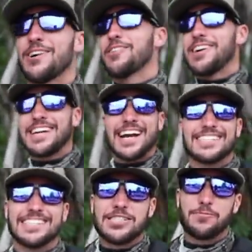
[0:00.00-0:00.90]
going on,
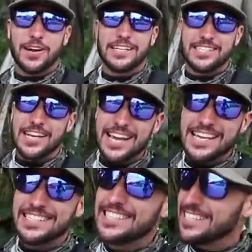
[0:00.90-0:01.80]
guys? It's Brandon Jay,
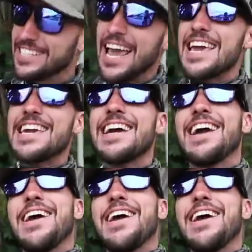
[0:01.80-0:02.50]
and today